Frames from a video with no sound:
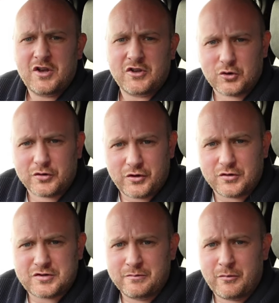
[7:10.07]
your
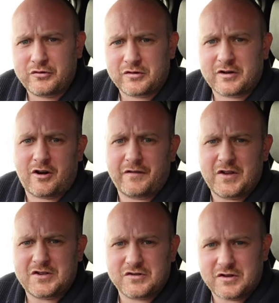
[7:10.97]
thoughts on modern car
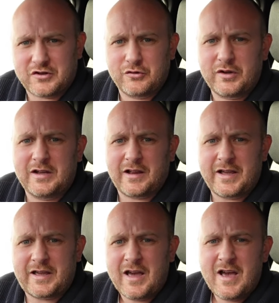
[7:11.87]
features that you really
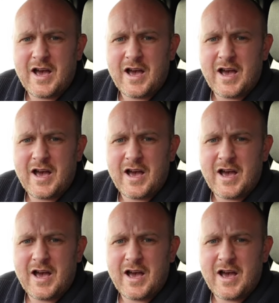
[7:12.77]
like.